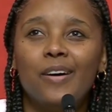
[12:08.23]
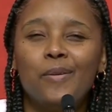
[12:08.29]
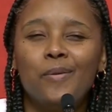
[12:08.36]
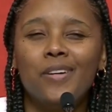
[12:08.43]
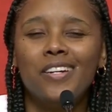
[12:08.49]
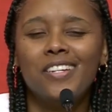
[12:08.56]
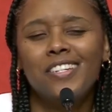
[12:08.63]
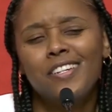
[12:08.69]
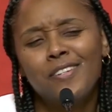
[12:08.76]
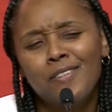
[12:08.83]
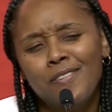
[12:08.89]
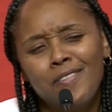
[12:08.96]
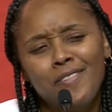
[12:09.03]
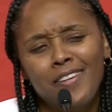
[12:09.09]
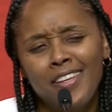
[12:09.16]
What did she
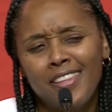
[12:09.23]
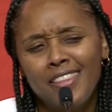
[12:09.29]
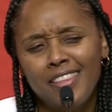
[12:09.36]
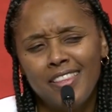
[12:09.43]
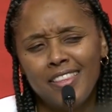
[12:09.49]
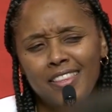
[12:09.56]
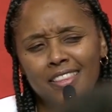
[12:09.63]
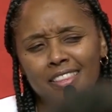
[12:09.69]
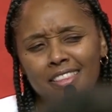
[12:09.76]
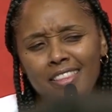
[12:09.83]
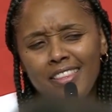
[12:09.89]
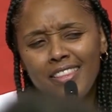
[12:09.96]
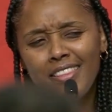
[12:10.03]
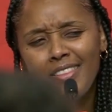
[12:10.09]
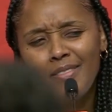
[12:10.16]
do in
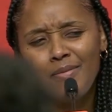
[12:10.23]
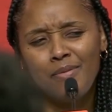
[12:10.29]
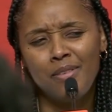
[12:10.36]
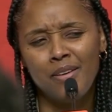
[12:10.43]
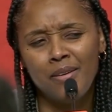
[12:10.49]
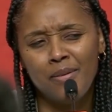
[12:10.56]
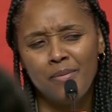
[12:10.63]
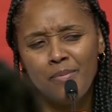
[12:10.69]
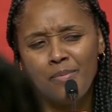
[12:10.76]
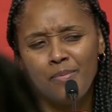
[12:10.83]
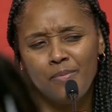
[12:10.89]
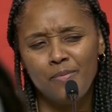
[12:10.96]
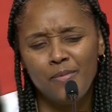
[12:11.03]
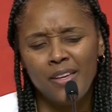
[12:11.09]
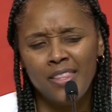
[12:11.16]
the
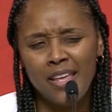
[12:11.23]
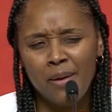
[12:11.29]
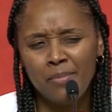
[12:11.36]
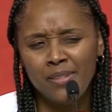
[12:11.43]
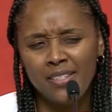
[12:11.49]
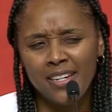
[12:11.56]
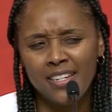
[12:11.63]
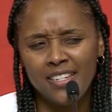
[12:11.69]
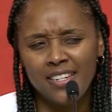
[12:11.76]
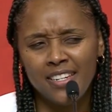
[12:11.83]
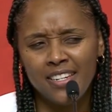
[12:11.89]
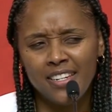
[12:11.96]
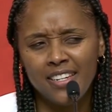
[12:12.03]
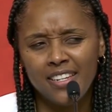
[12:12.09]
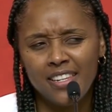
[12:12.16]
in that
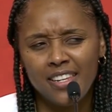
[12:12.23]
possession?